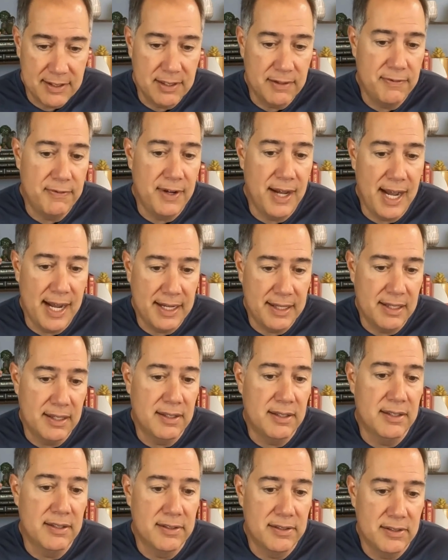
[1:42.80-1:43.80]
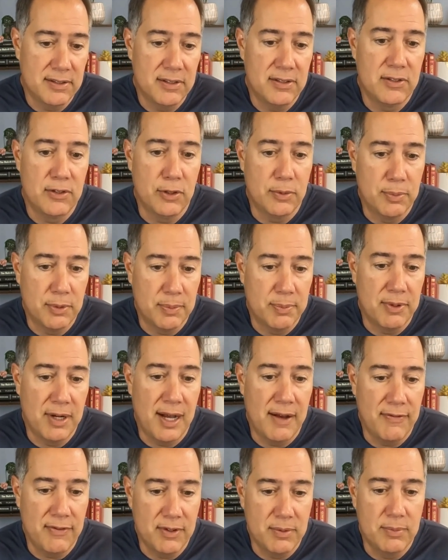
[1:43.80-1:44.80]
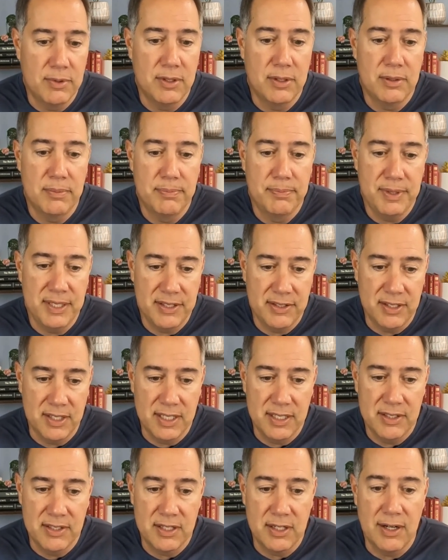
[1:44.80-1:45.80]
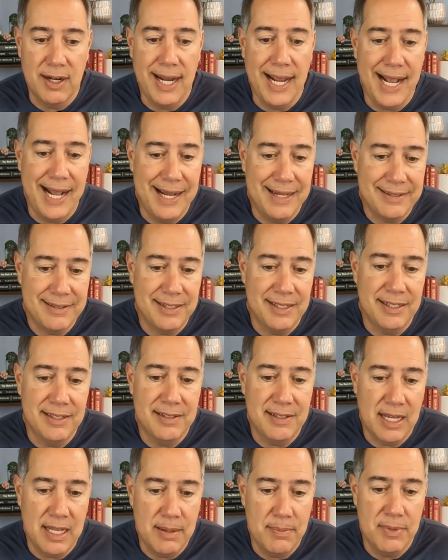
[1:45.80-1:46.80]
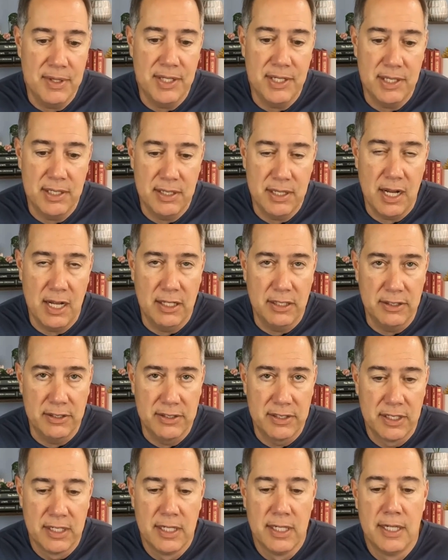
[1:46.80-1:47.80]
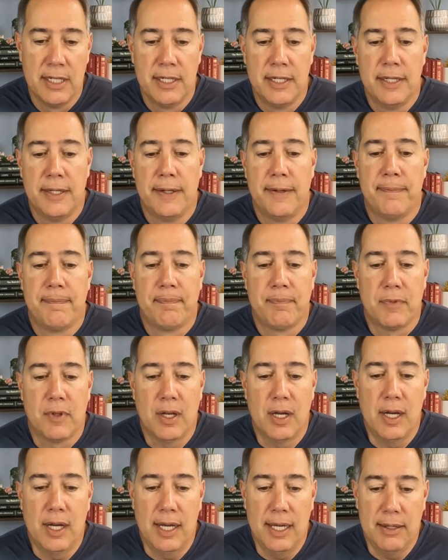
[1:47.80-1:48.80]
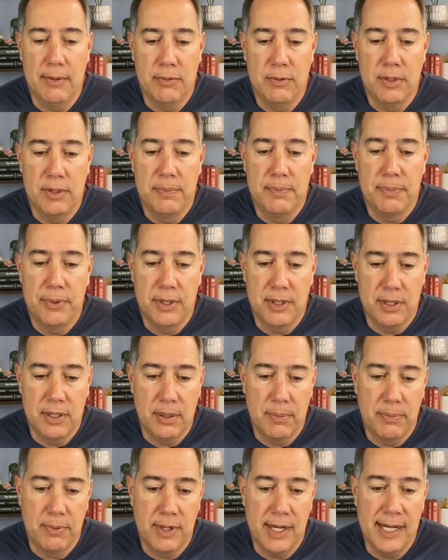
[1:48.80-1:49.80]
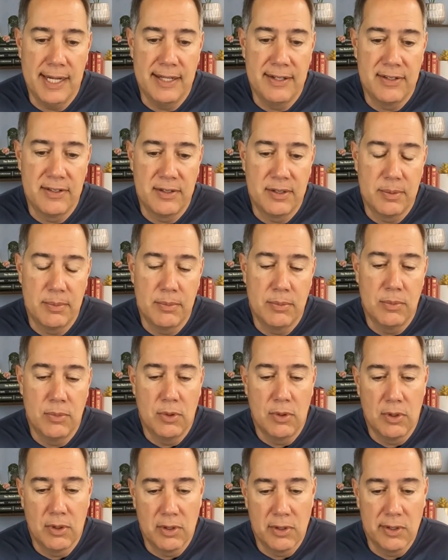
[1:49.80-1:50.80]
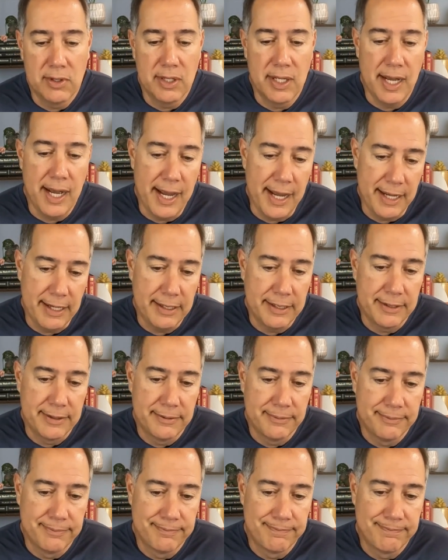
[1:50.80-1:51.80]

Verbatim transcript: the fact that this is a super profitable business. They're asking $10 million. I would put the price more like